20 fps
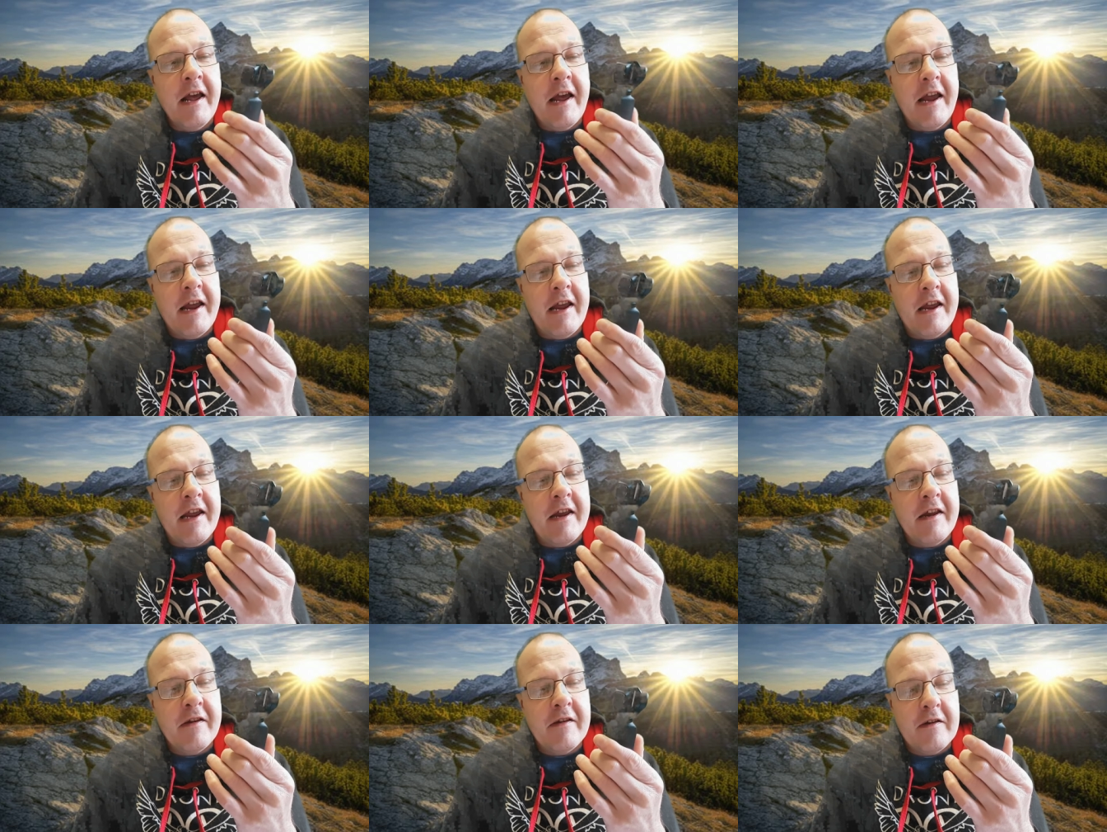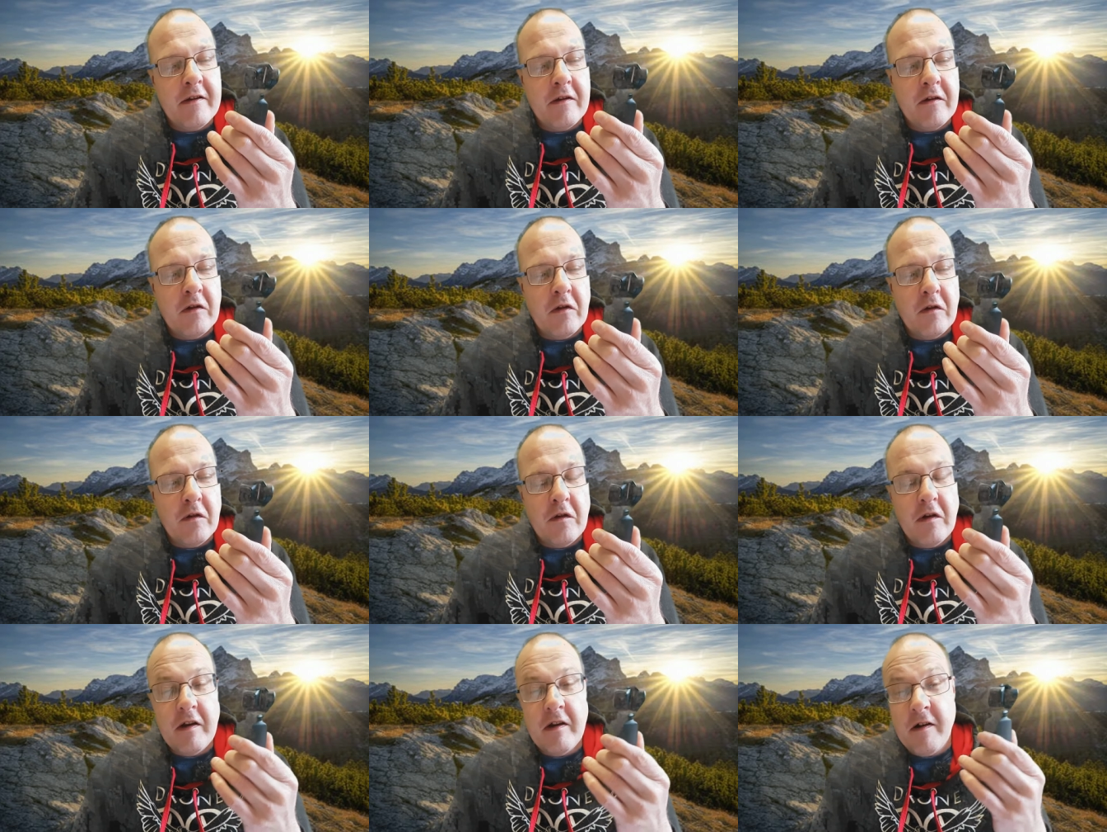It is
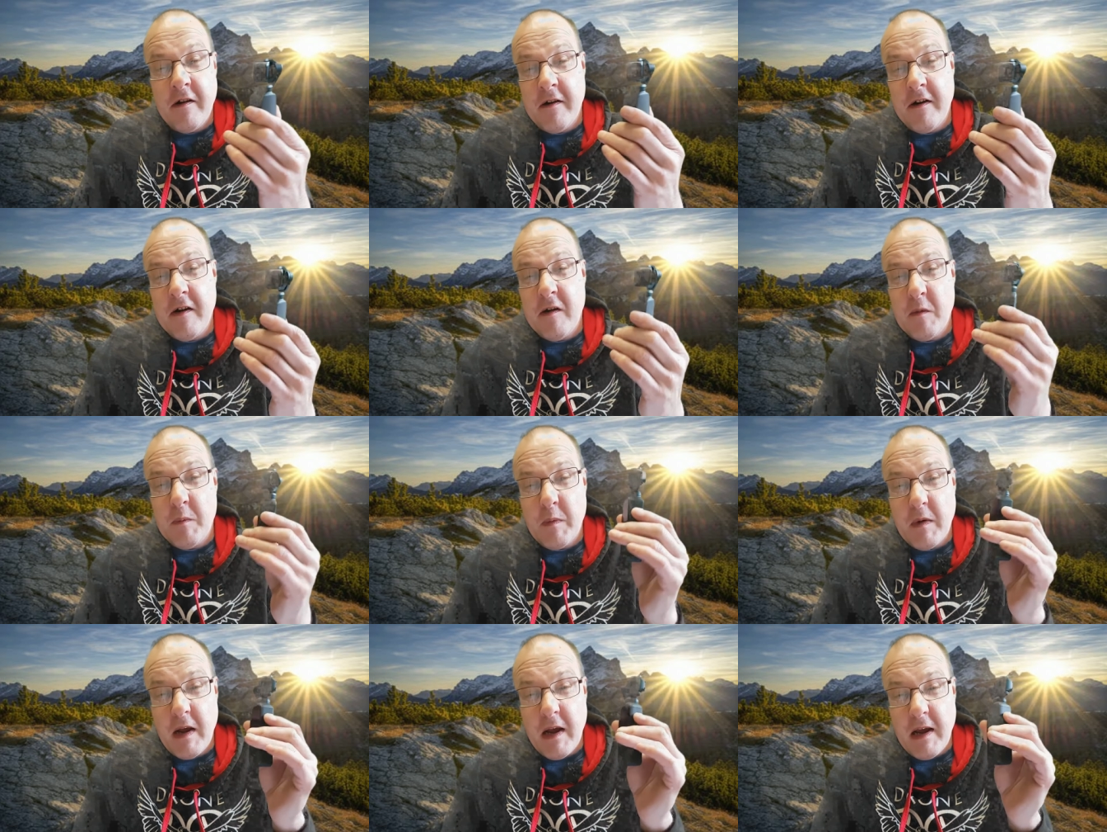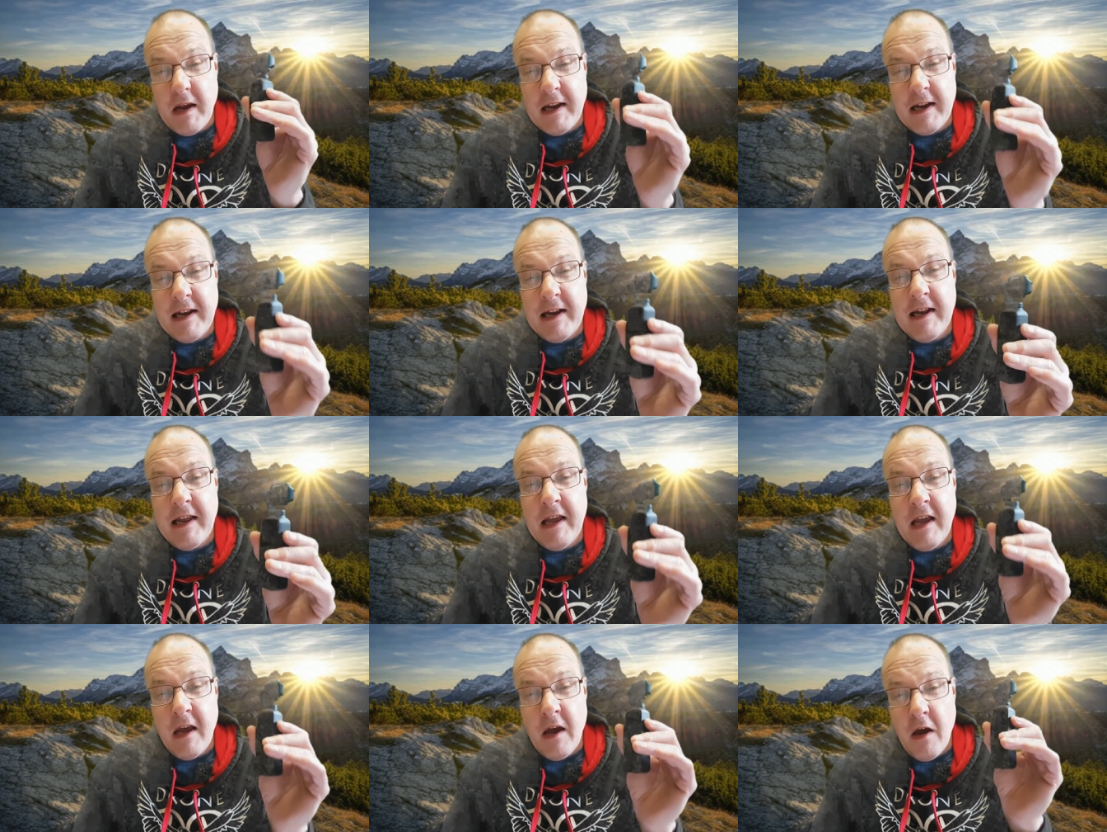just crisp,
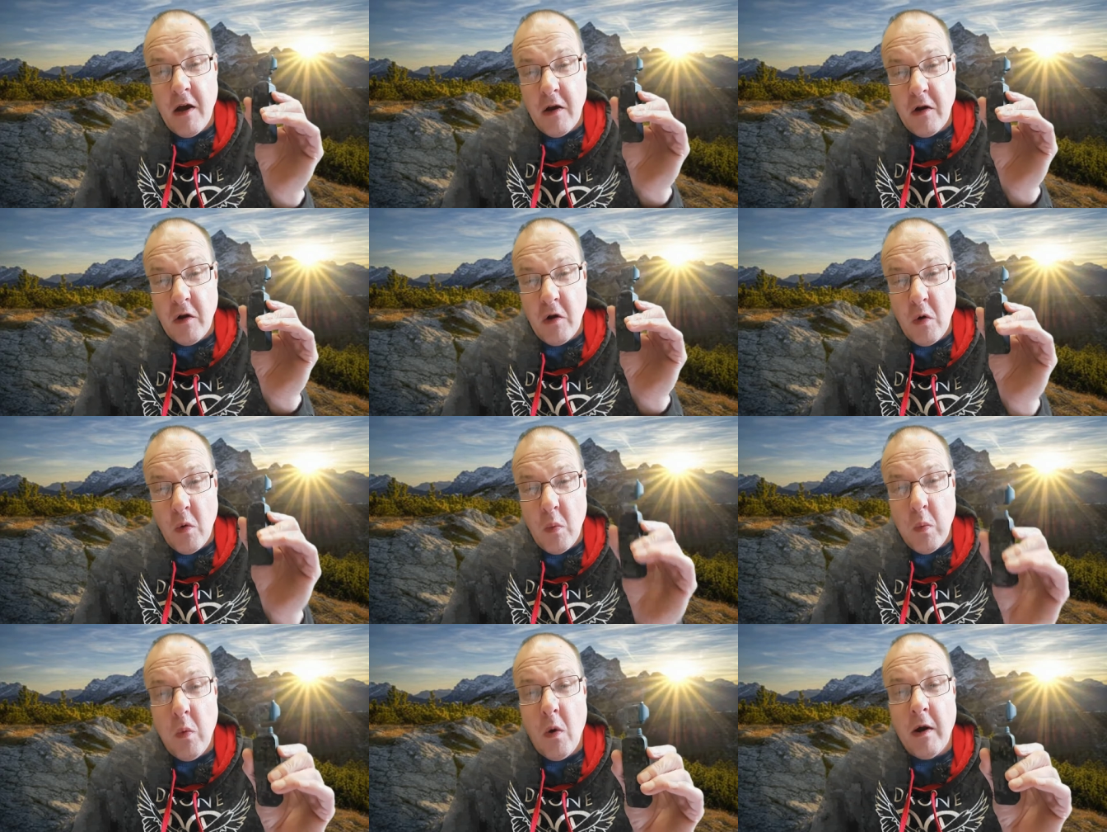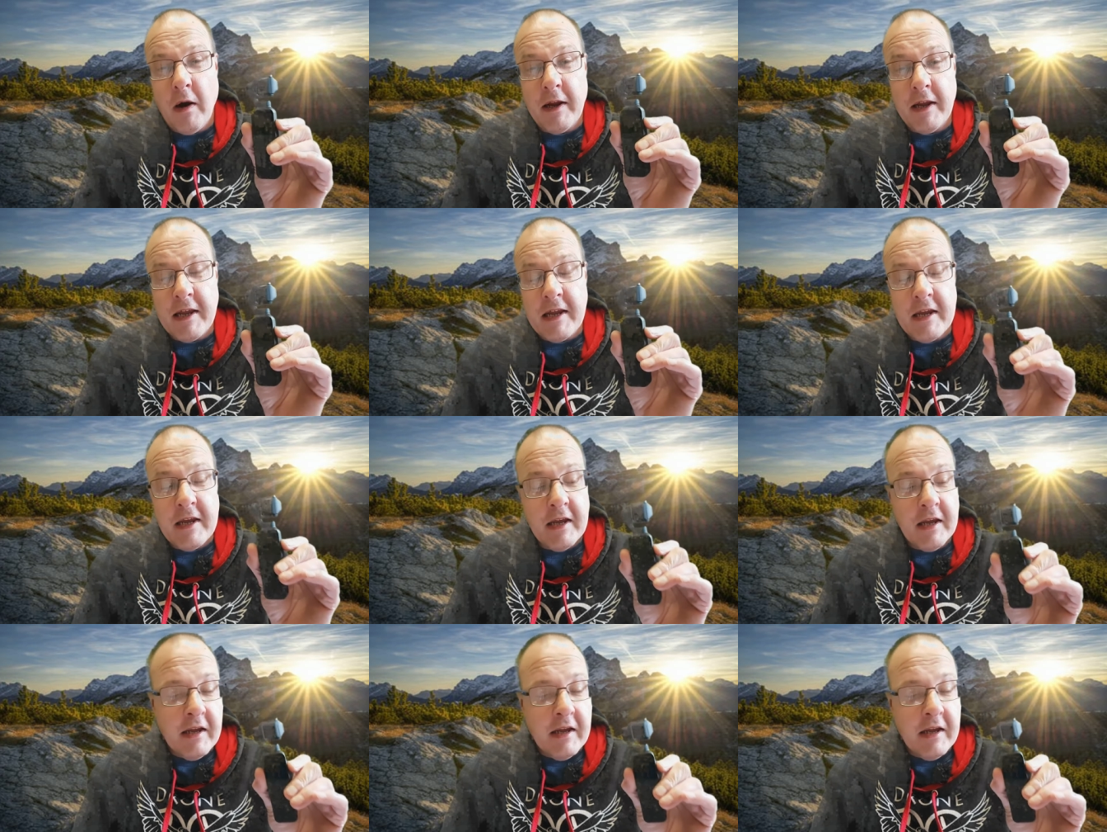clear quality.